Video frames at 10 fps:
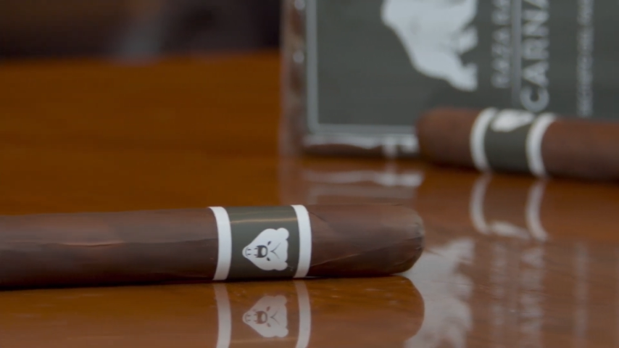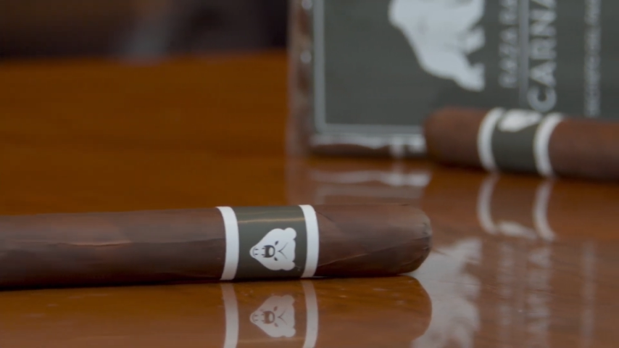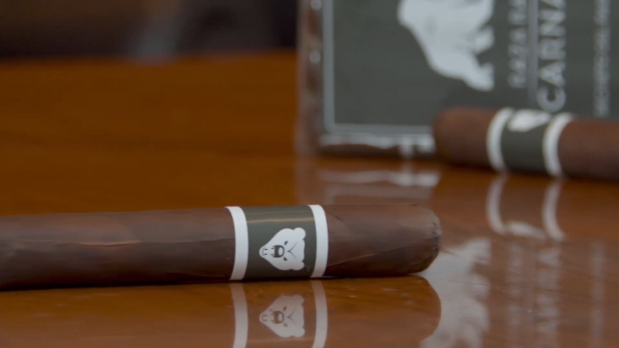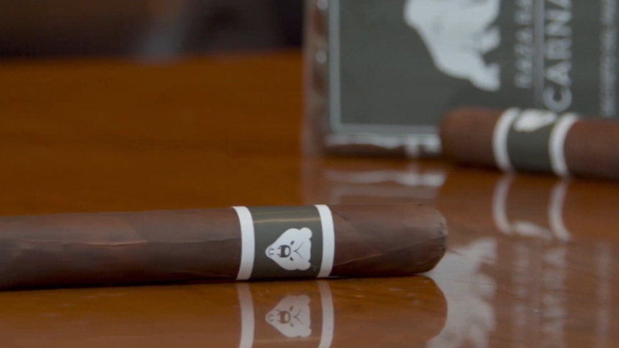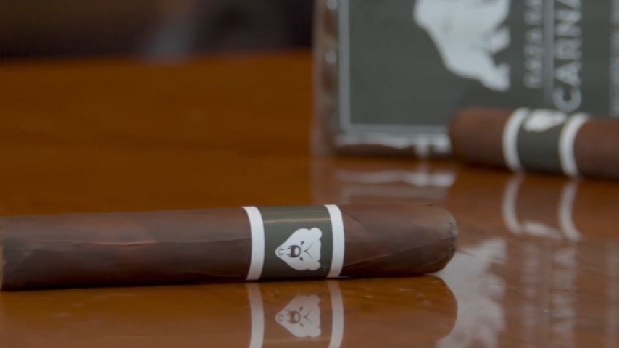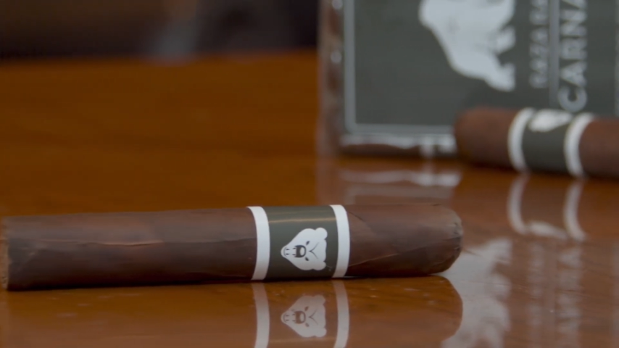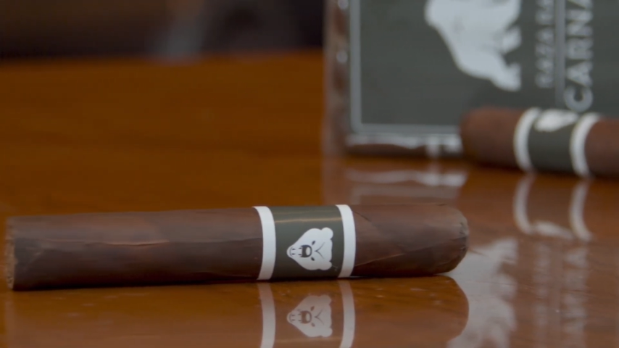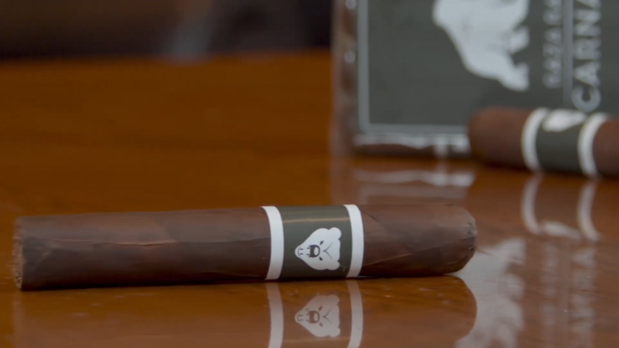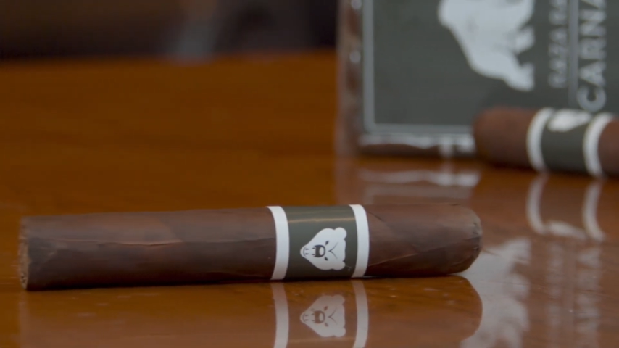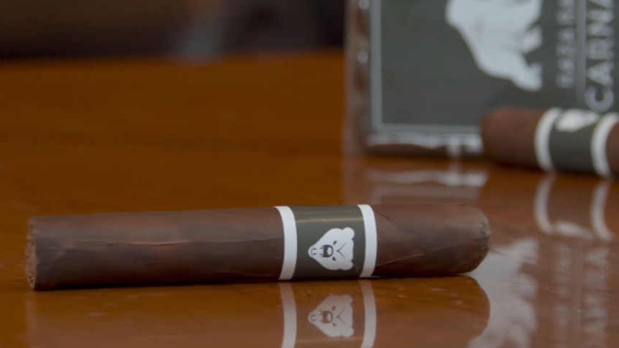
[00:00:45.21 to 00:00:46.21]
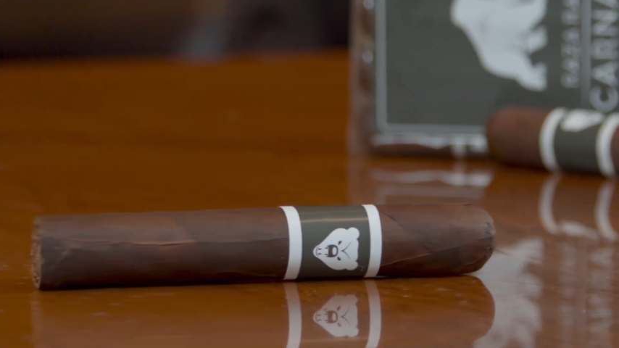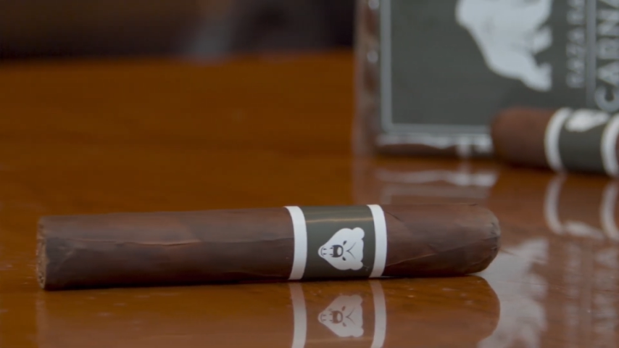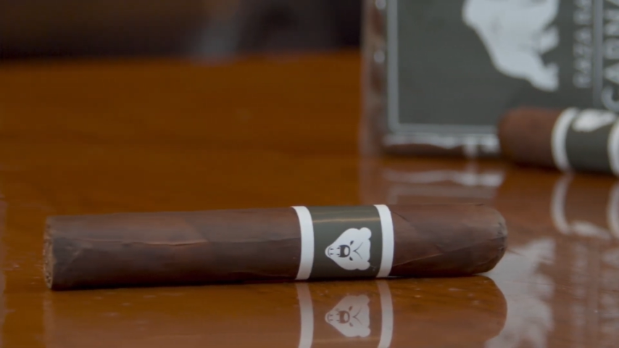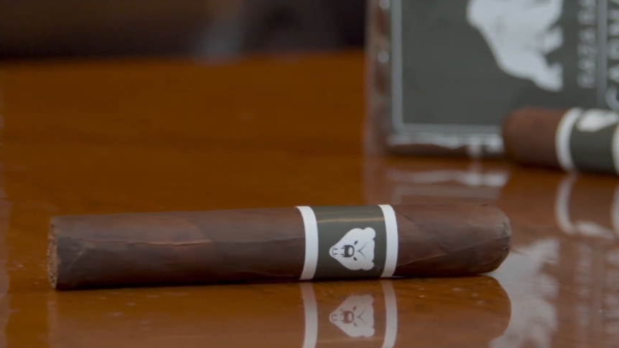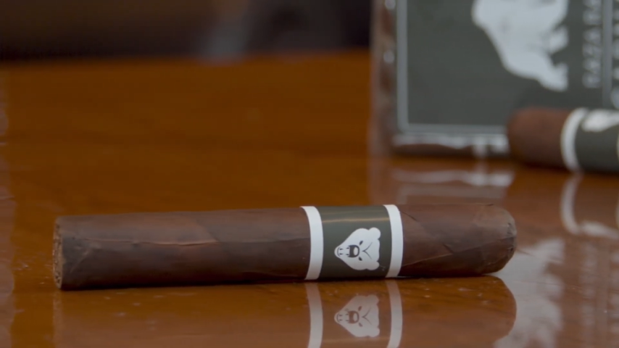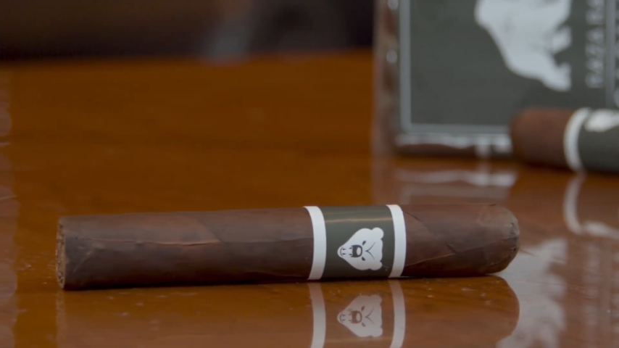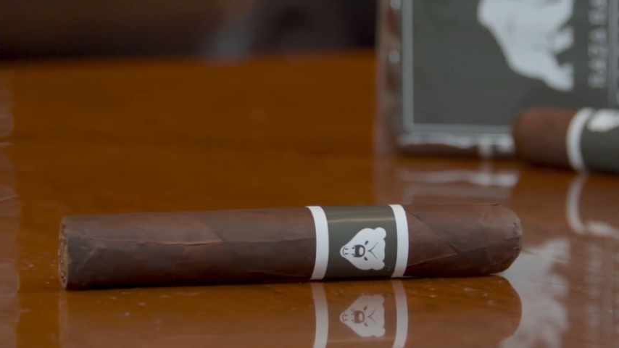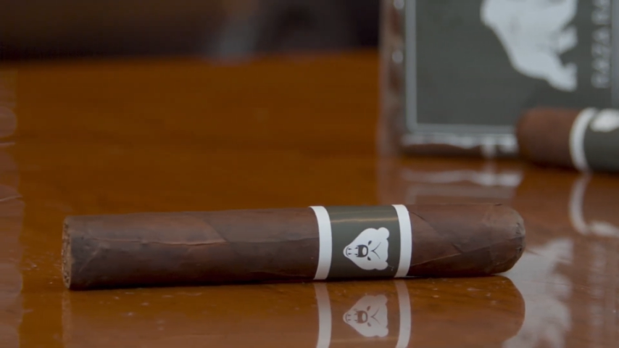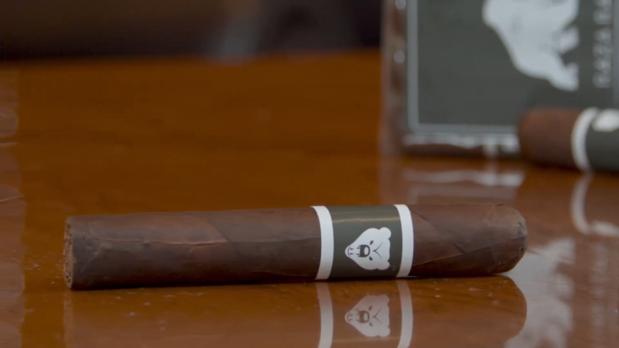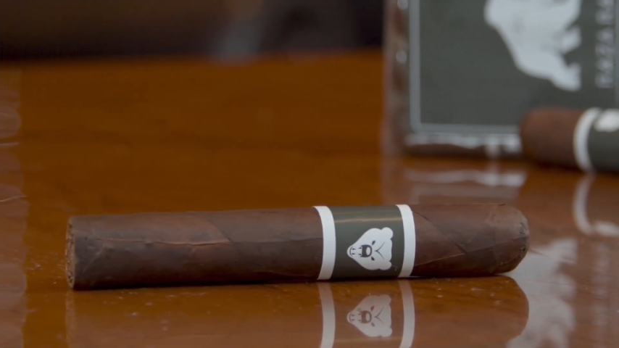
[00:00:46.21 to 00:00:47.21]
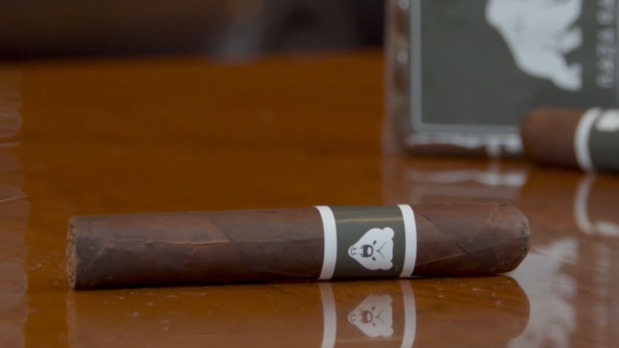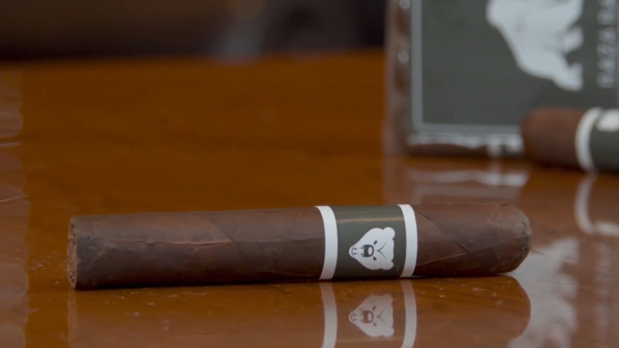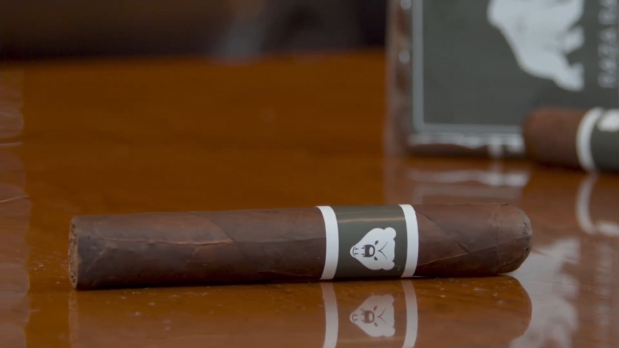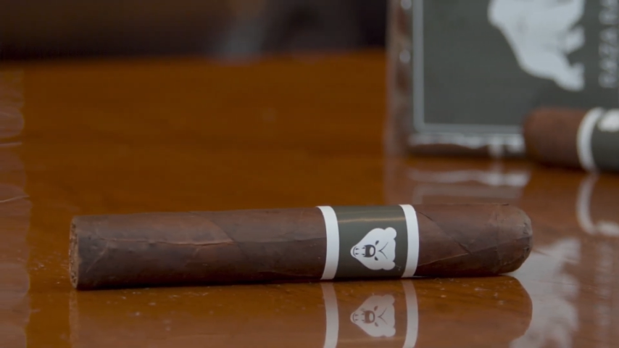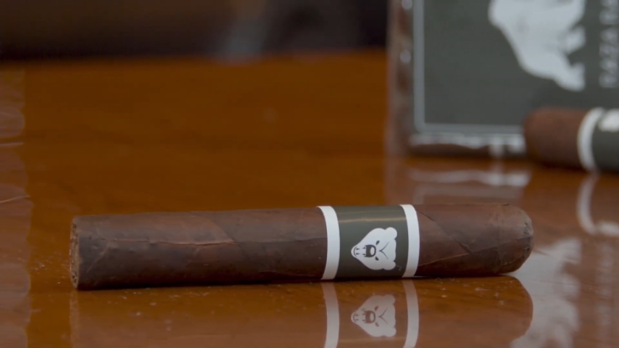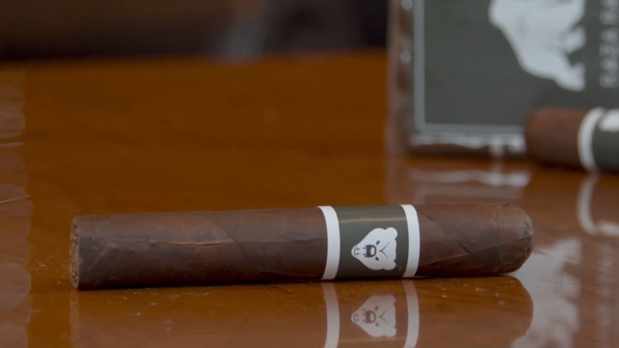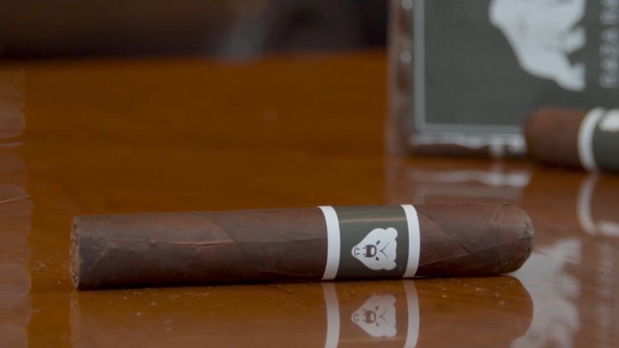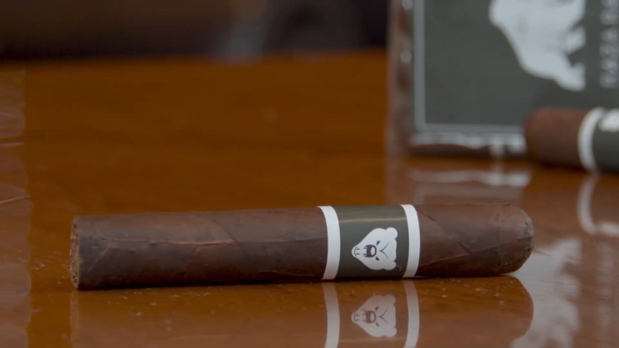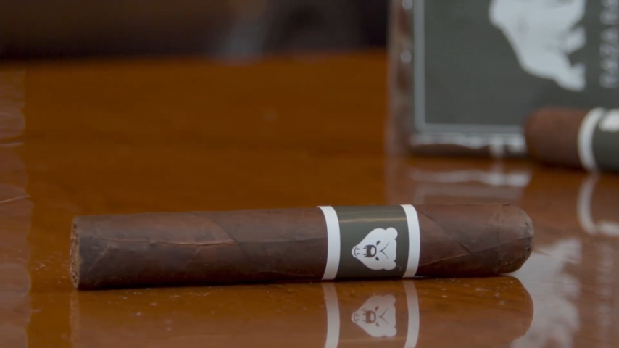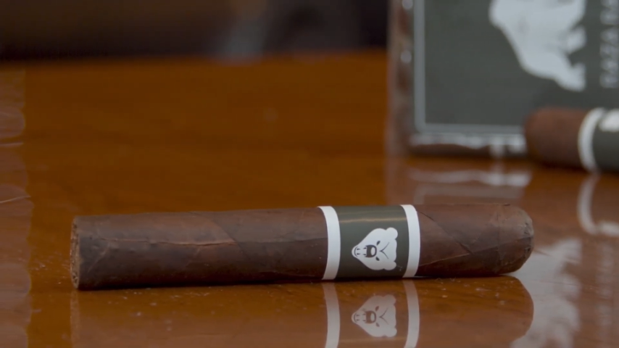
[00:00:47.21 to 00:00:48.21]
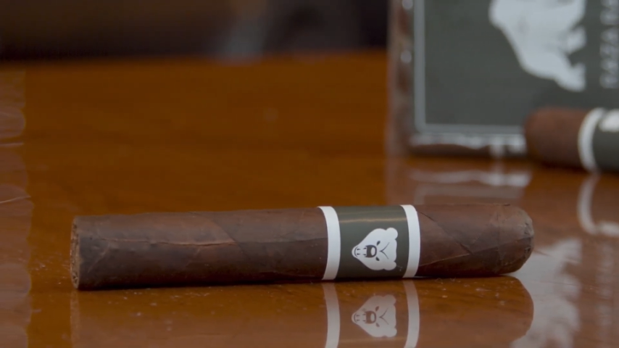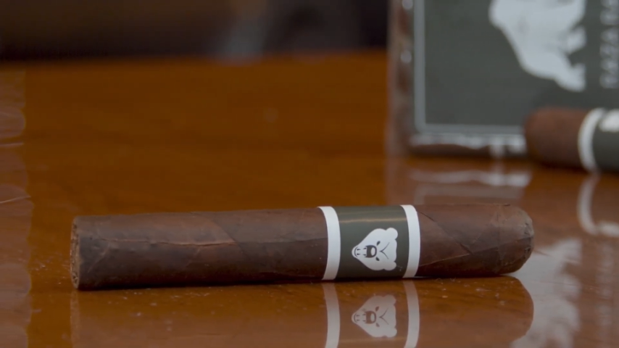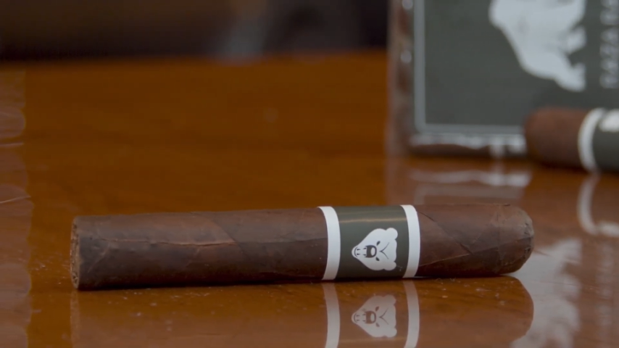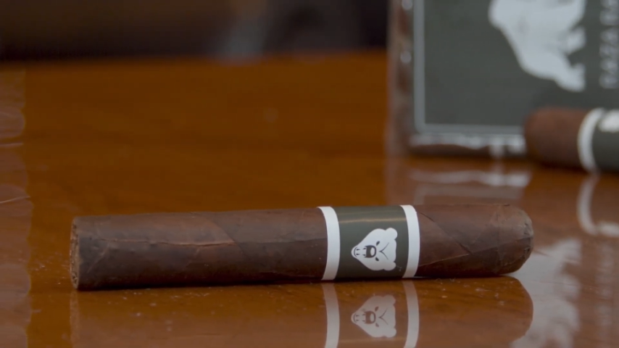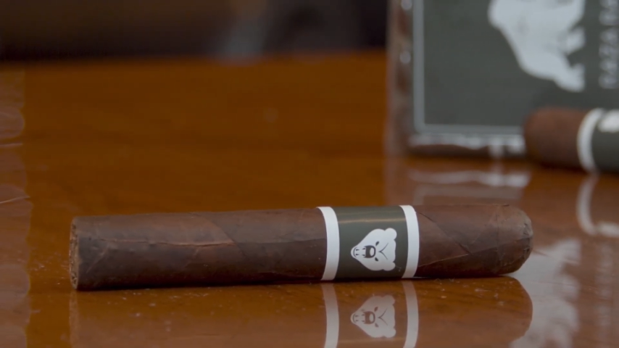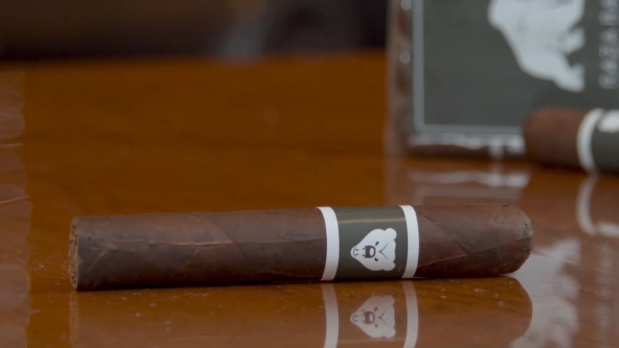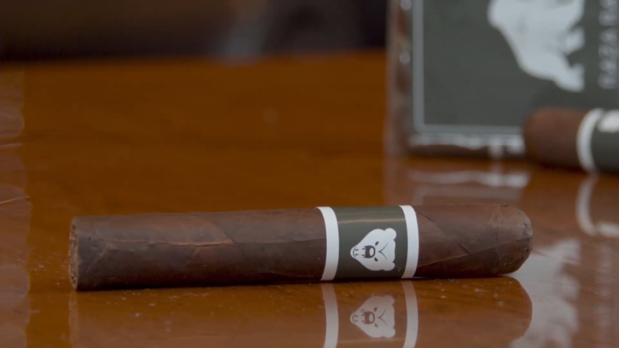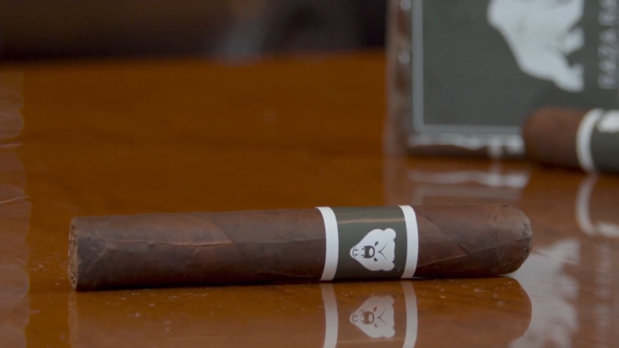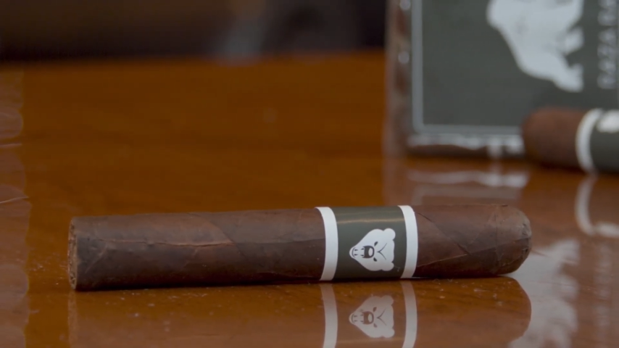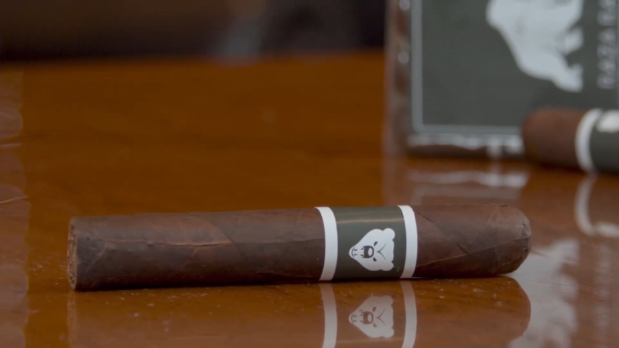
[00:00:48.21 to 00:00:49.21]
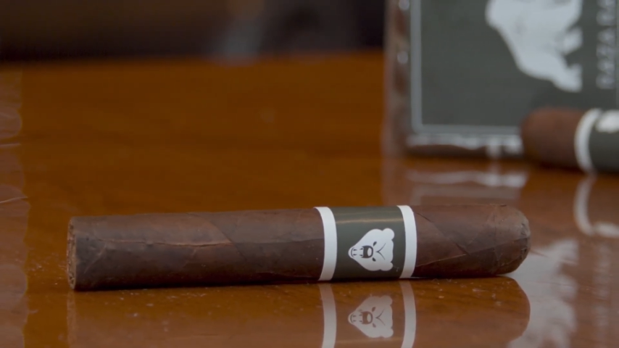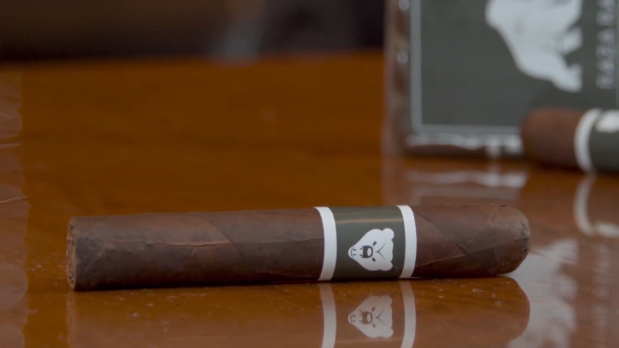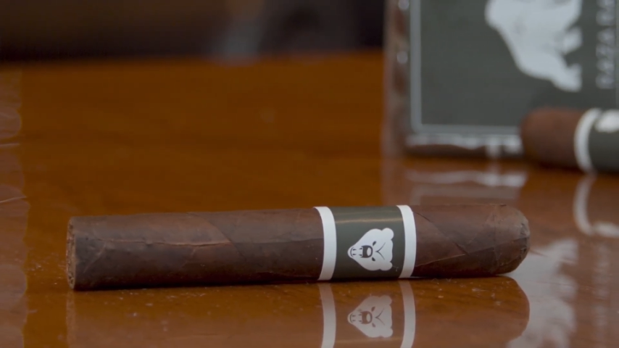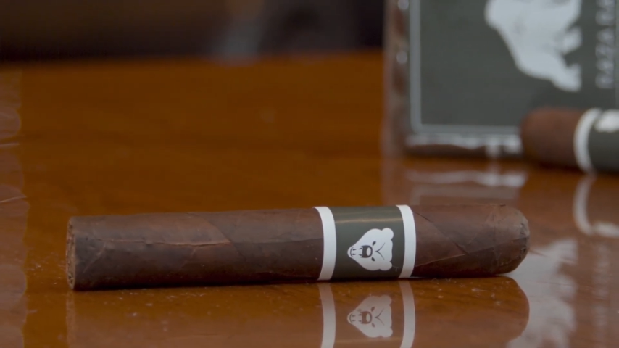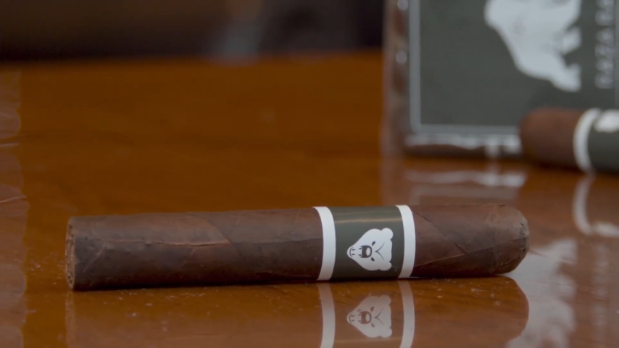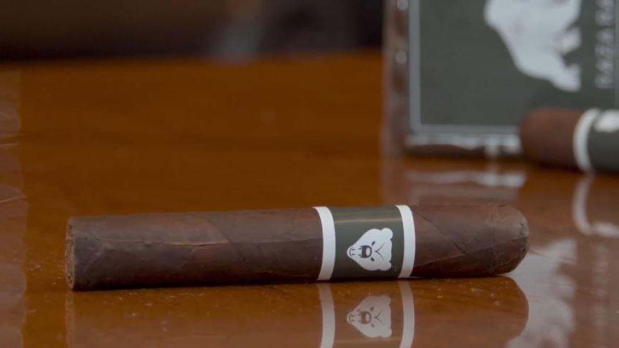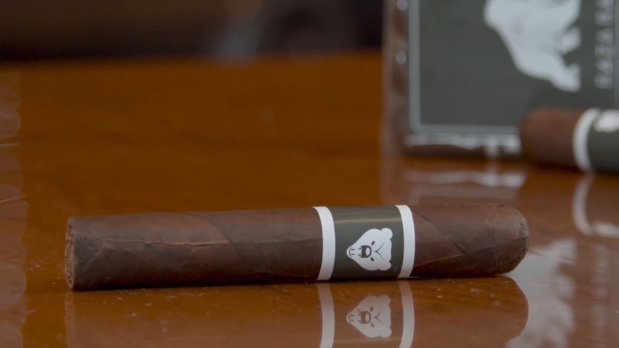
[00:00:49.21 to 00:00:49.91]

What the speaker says: [unreadable: no face in view]